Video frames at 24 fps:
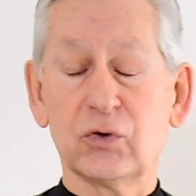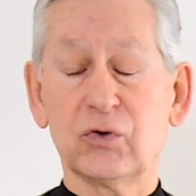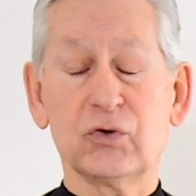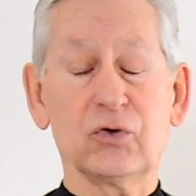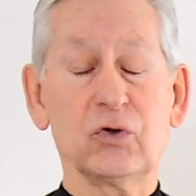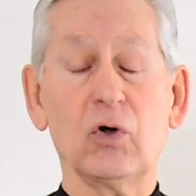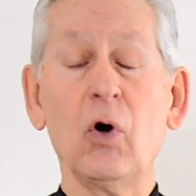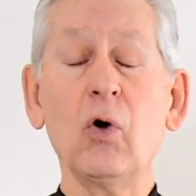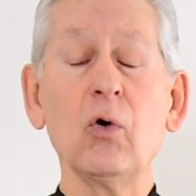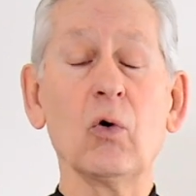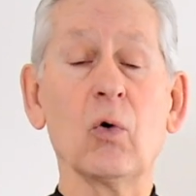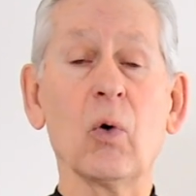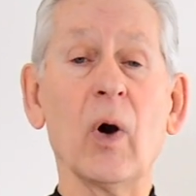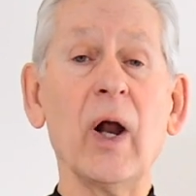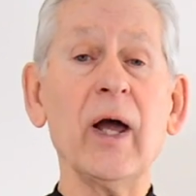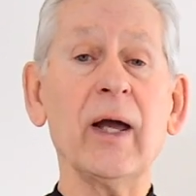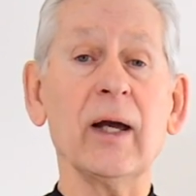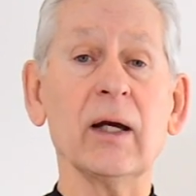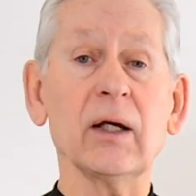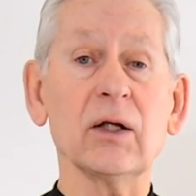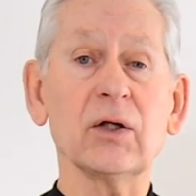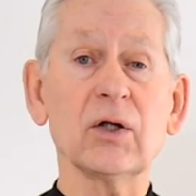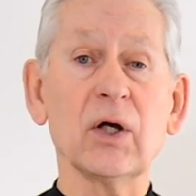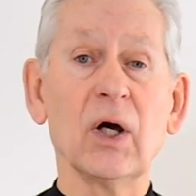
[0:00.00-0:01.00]
were so
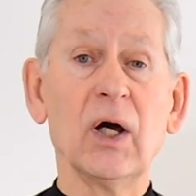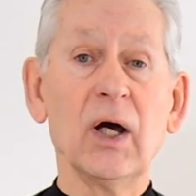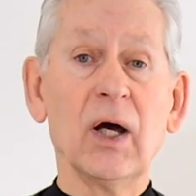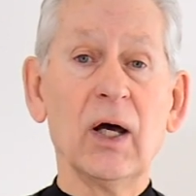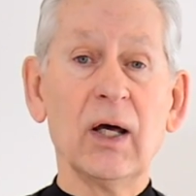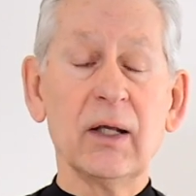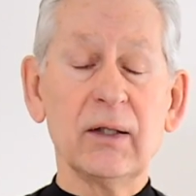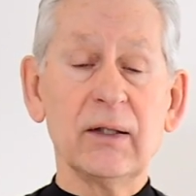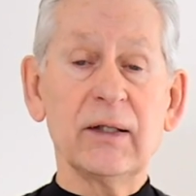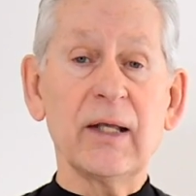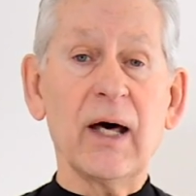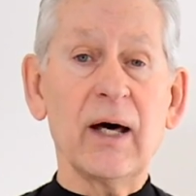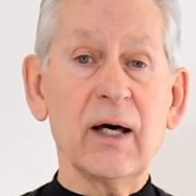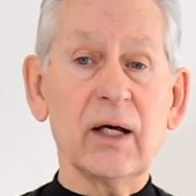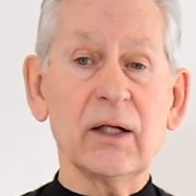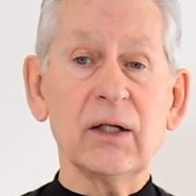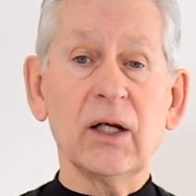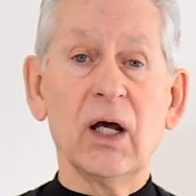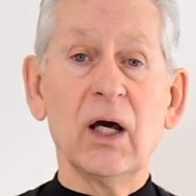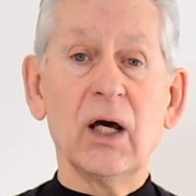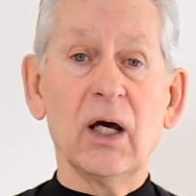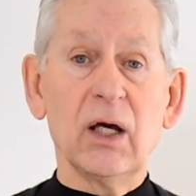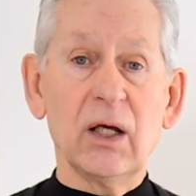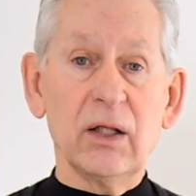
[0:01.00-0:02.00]
great
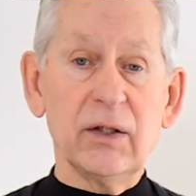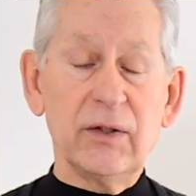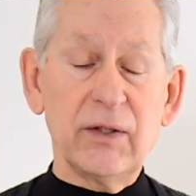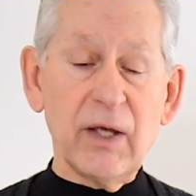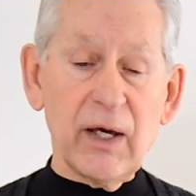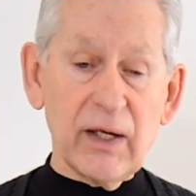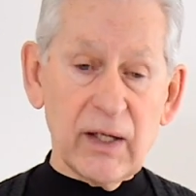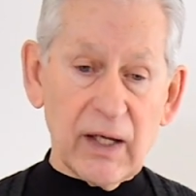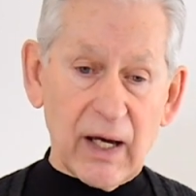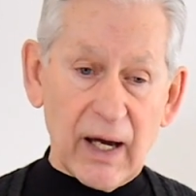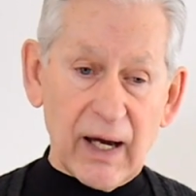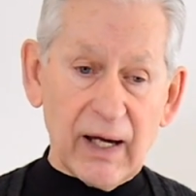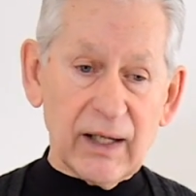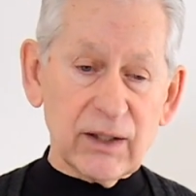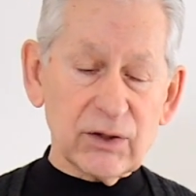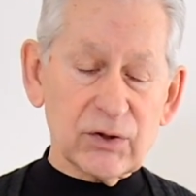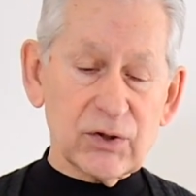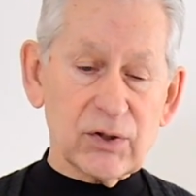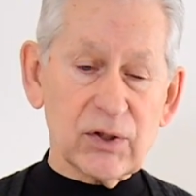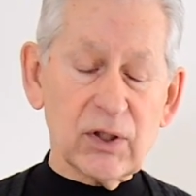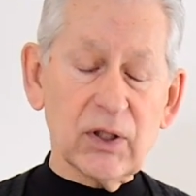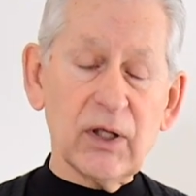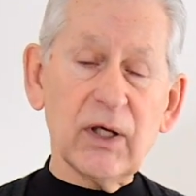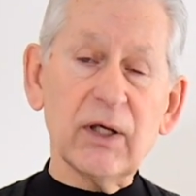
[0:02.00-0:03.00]
that they
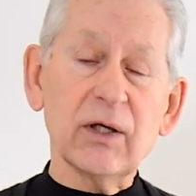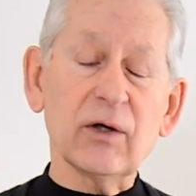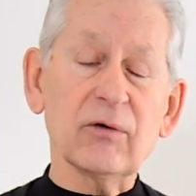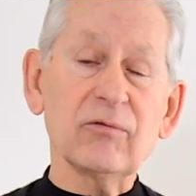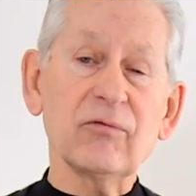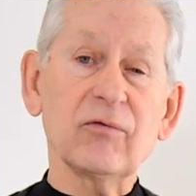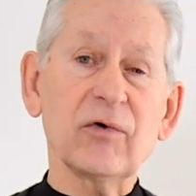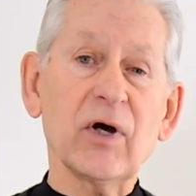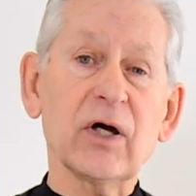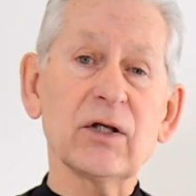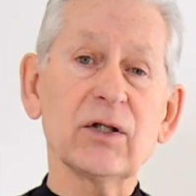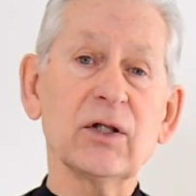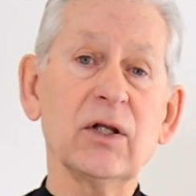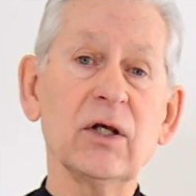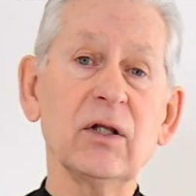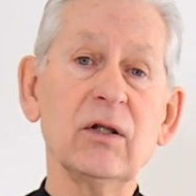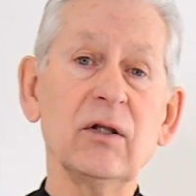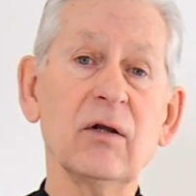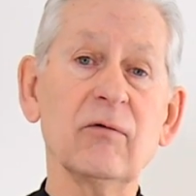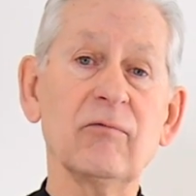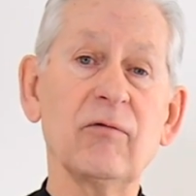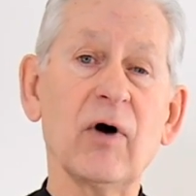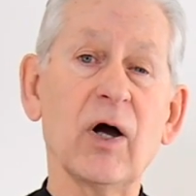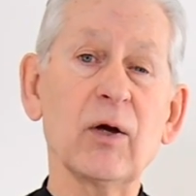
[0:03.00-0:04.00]
actually
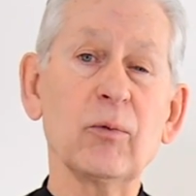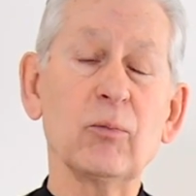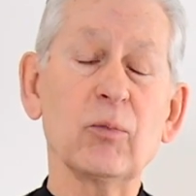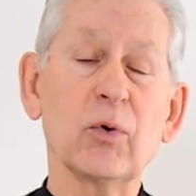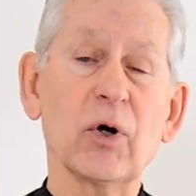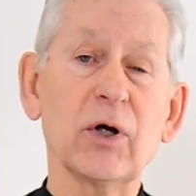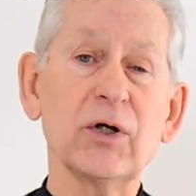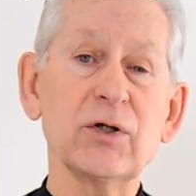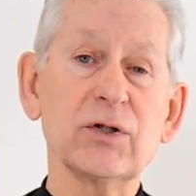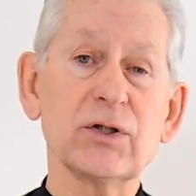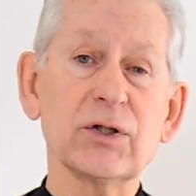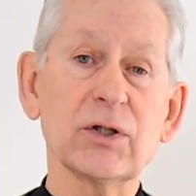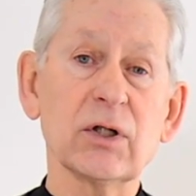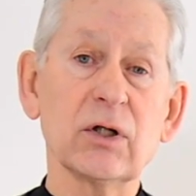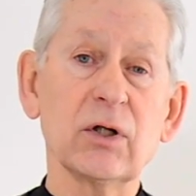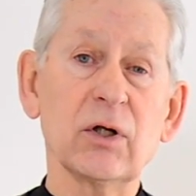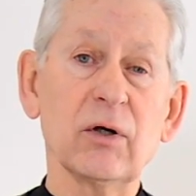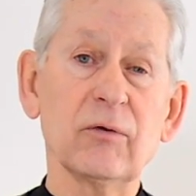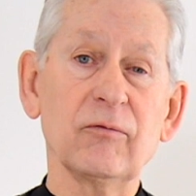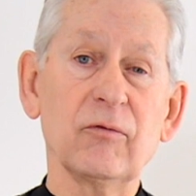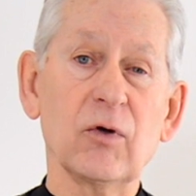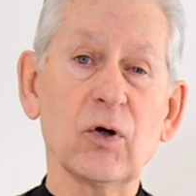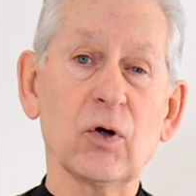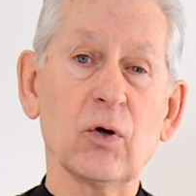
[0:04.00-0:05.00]
affected the
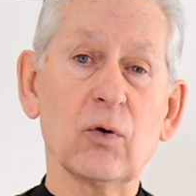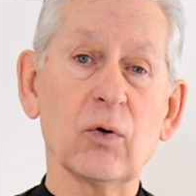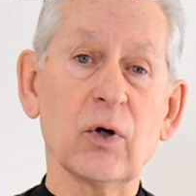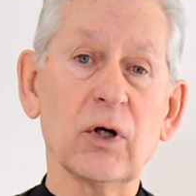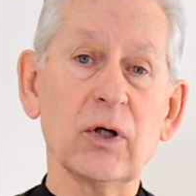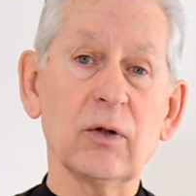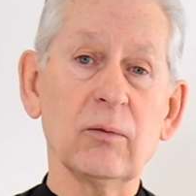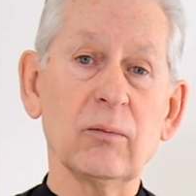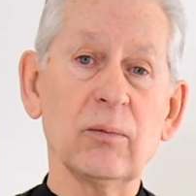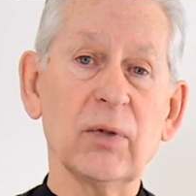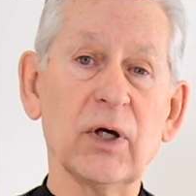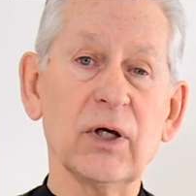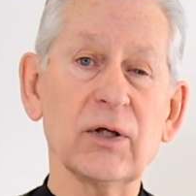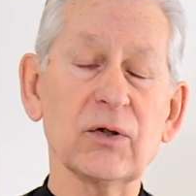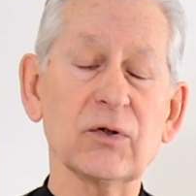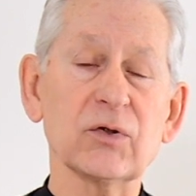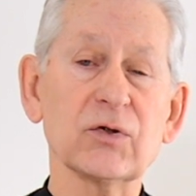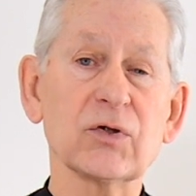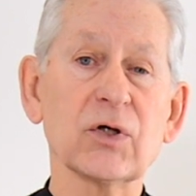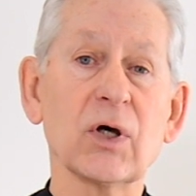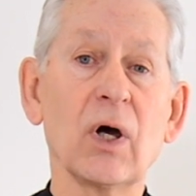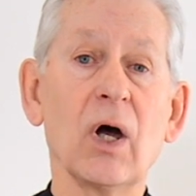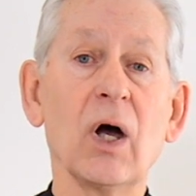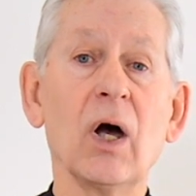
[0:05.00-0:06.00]
vibration of the green
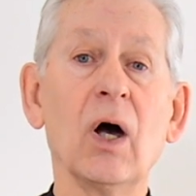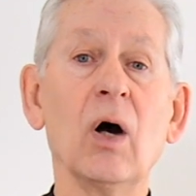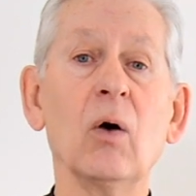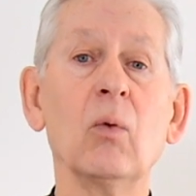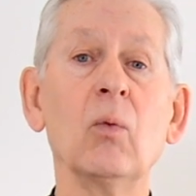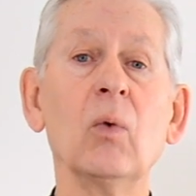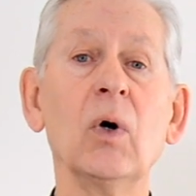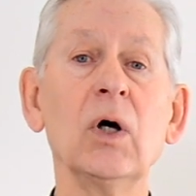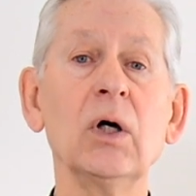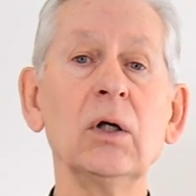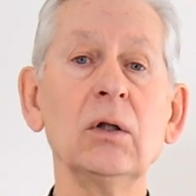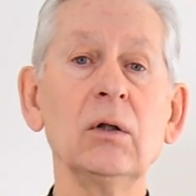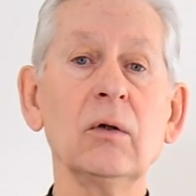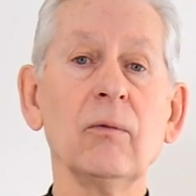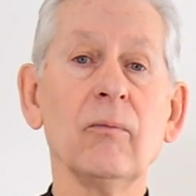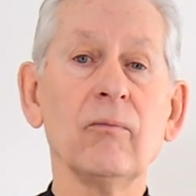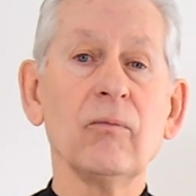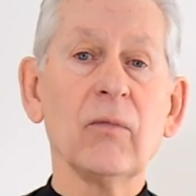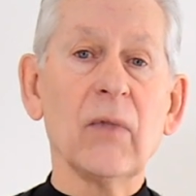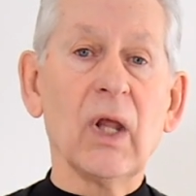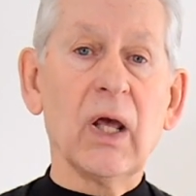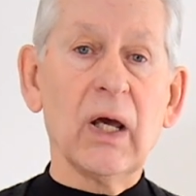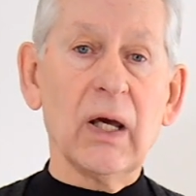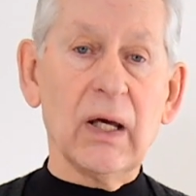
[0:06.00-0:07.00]
beans.
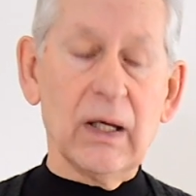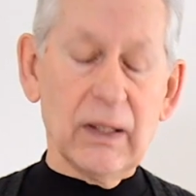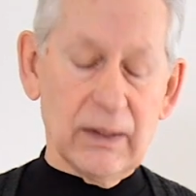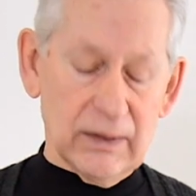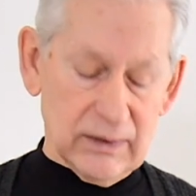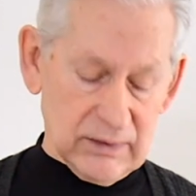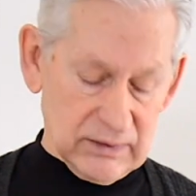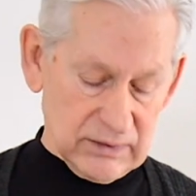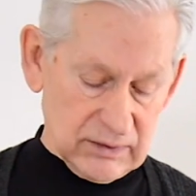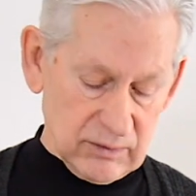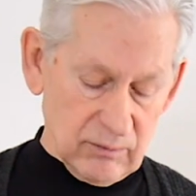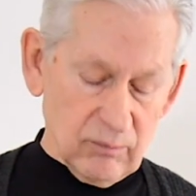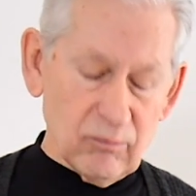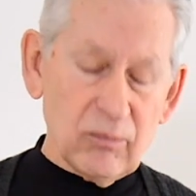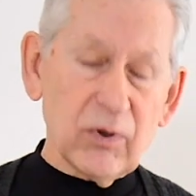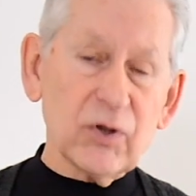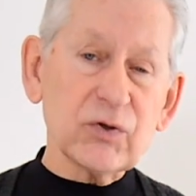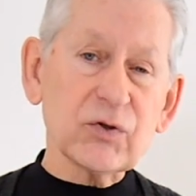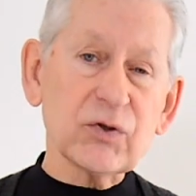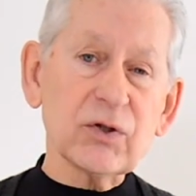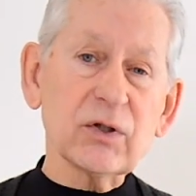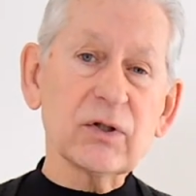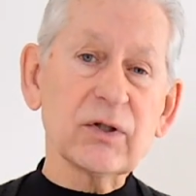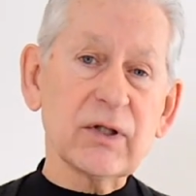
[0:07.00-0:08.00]
Well,
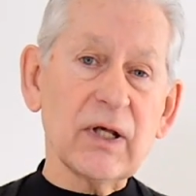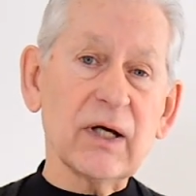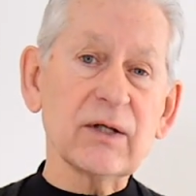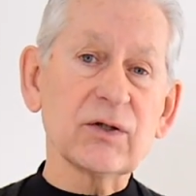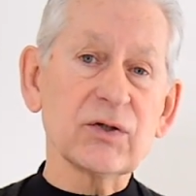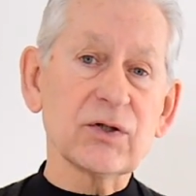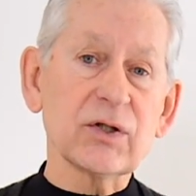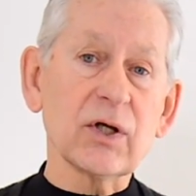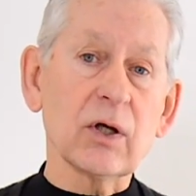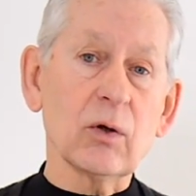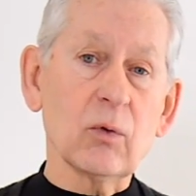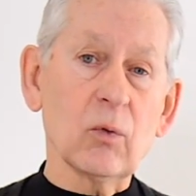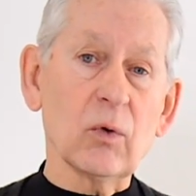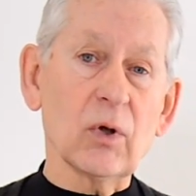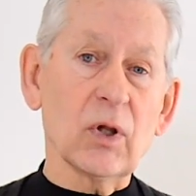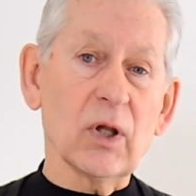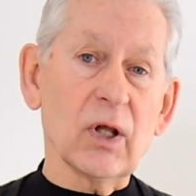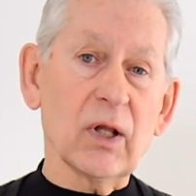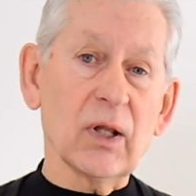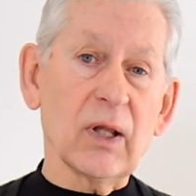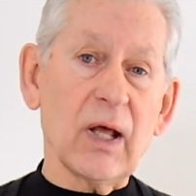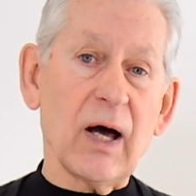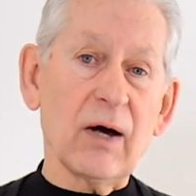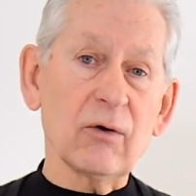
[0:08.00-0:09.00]
muscle testing
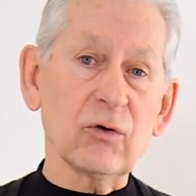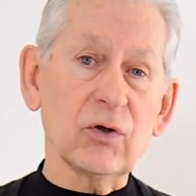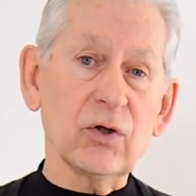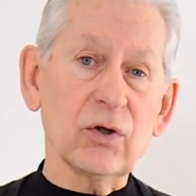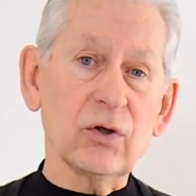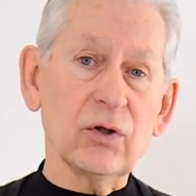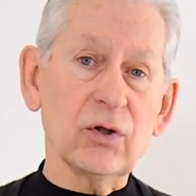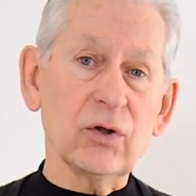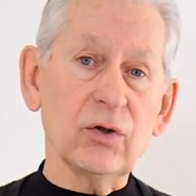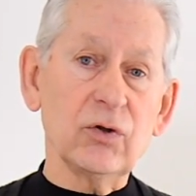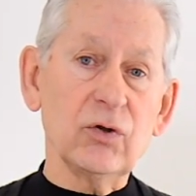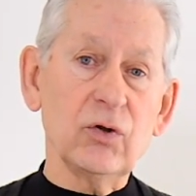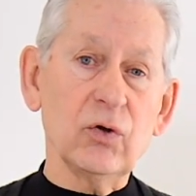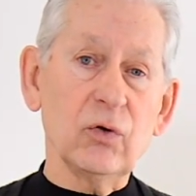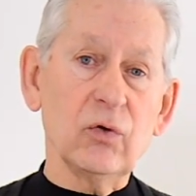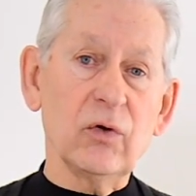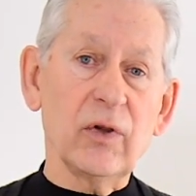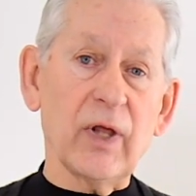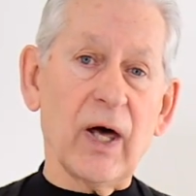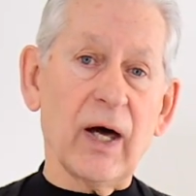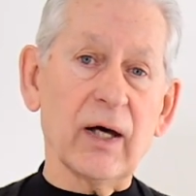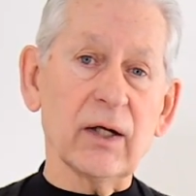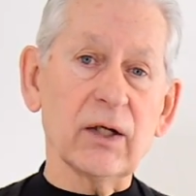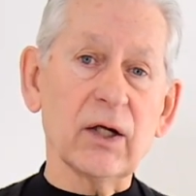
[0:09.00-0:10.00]
will allow you to
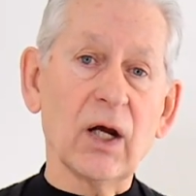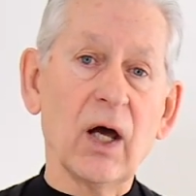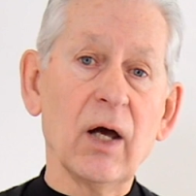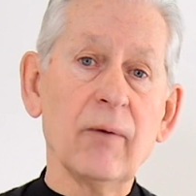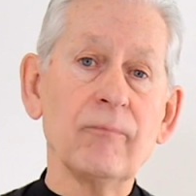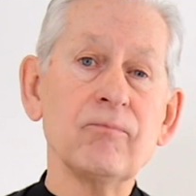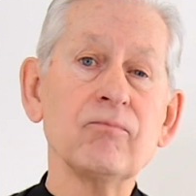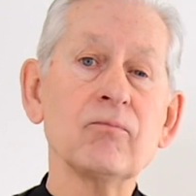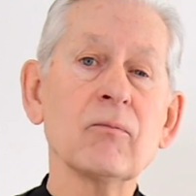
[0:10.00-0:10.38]
do that.